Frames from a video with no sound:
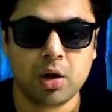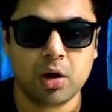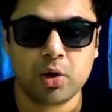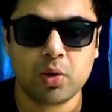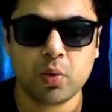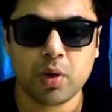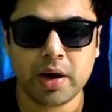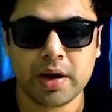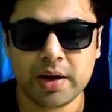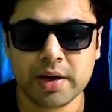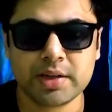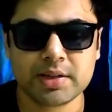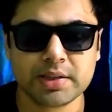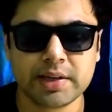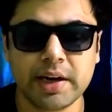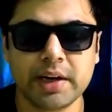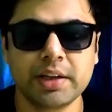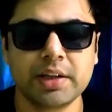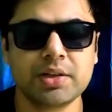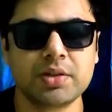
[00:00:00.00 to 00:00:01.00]
To
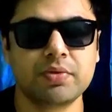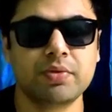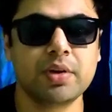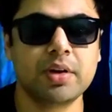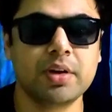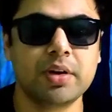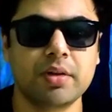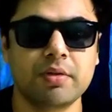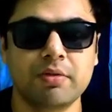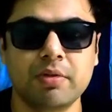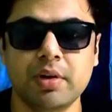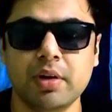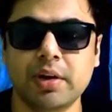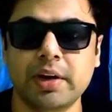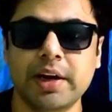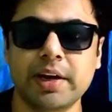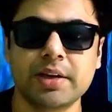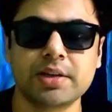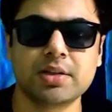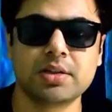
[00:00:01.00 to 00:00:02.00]
understand this,
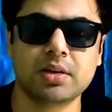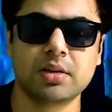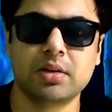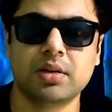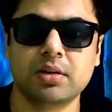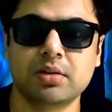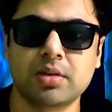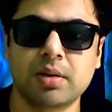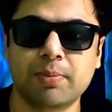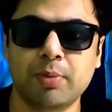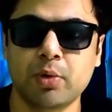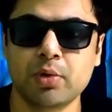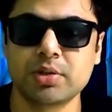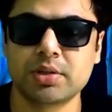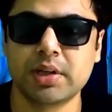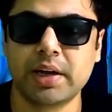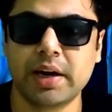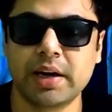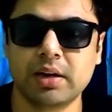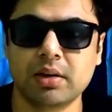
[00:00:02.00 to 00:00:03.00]
let us suppose
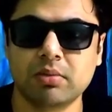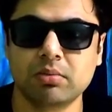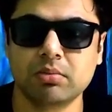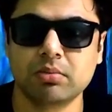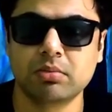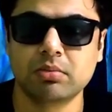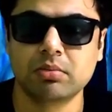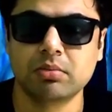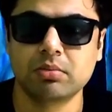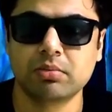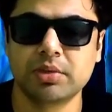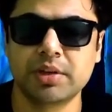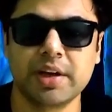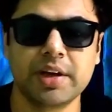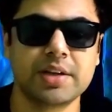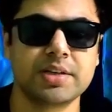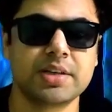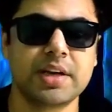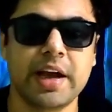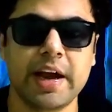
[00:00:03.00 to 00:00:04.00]
that there
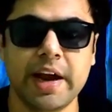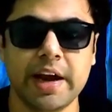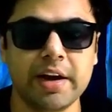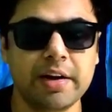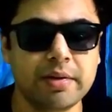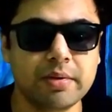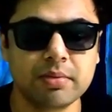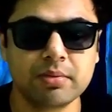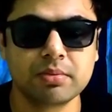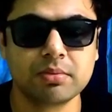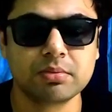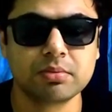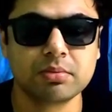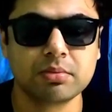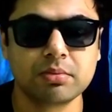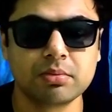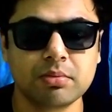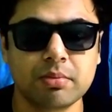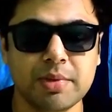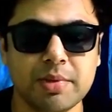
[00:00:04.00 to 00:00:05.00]
is a head,
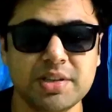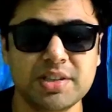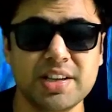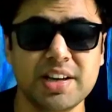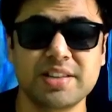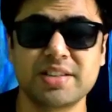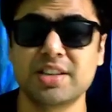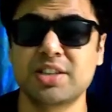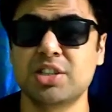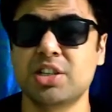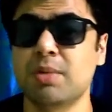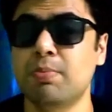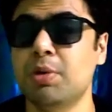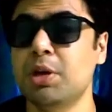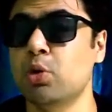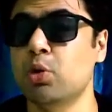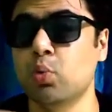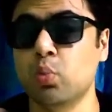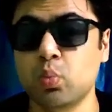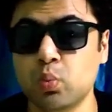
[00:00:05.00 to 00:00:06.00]
means there is a
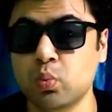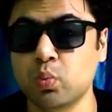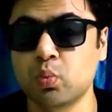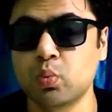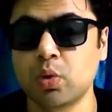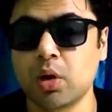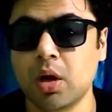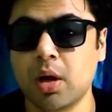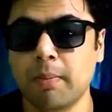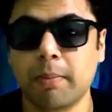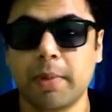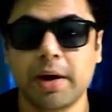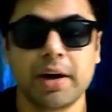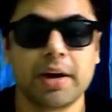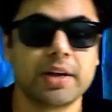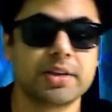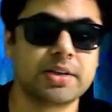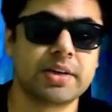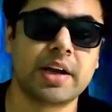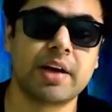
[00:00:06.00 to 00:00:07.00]
CPU, but it
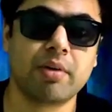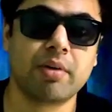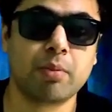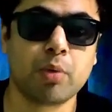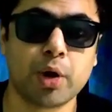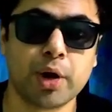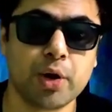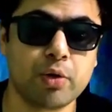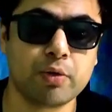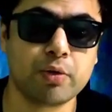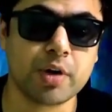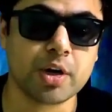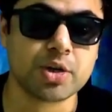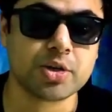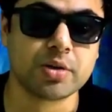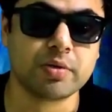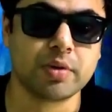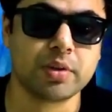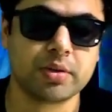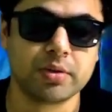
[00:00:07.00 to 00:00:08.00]
doesn't have a body to
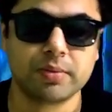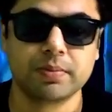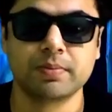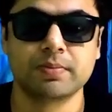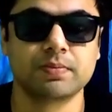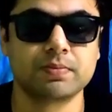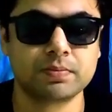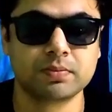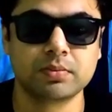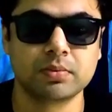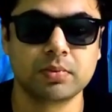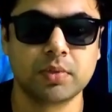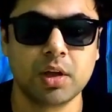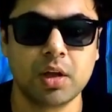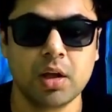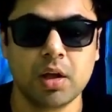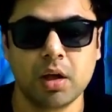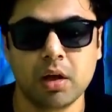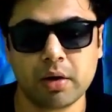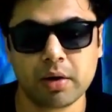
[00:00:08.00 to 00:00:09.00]
function with.
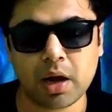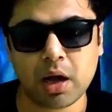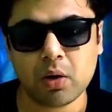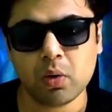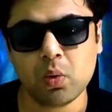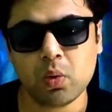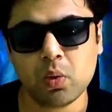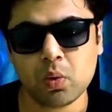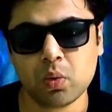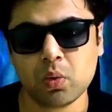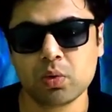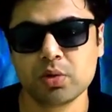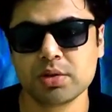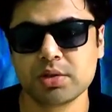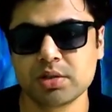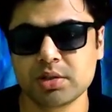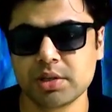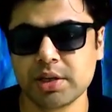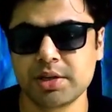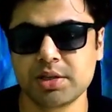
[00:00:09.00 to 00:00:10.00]
Rahu
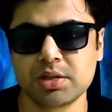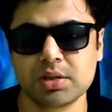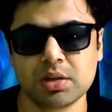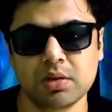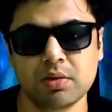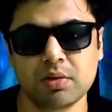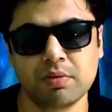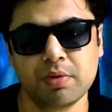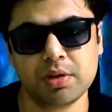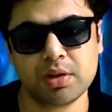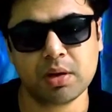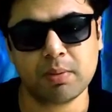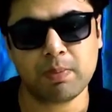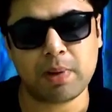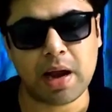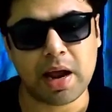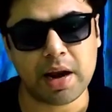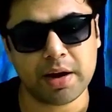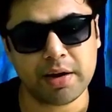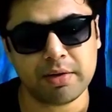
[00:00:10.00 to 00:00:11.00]
sits with a
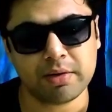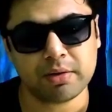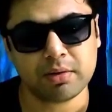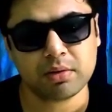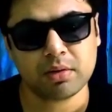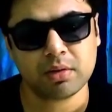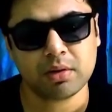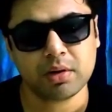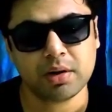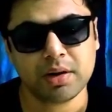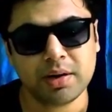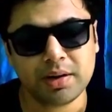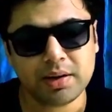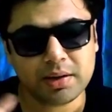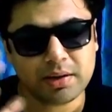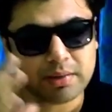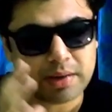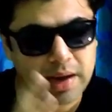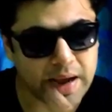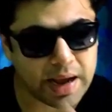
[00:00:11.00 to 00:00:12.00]
planet
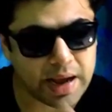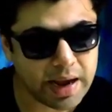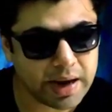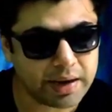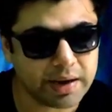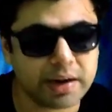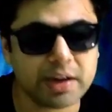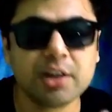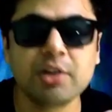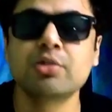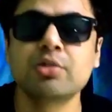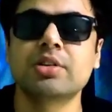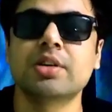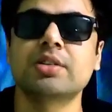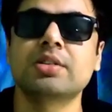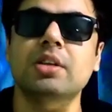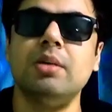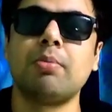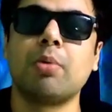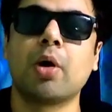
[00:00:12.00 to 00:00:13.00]
and
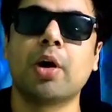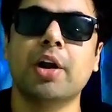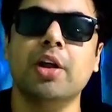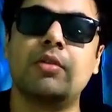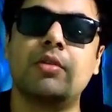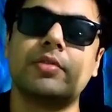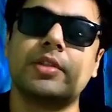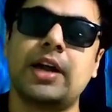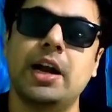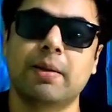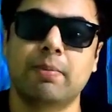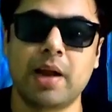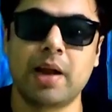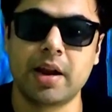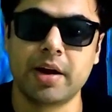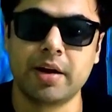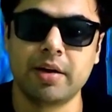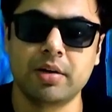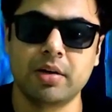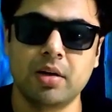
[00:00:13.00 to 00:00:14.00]
uses the body of that
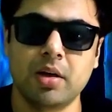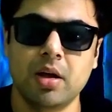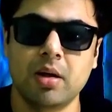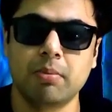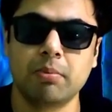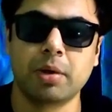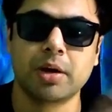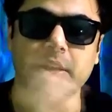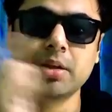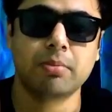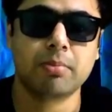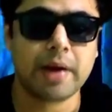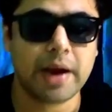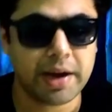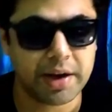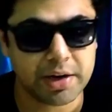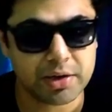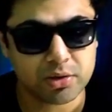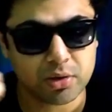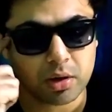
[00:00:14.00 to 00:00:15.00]
planet, but the
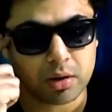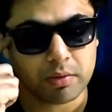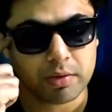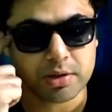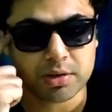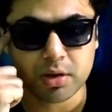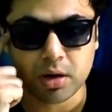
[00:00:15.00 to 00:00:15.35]
mind is always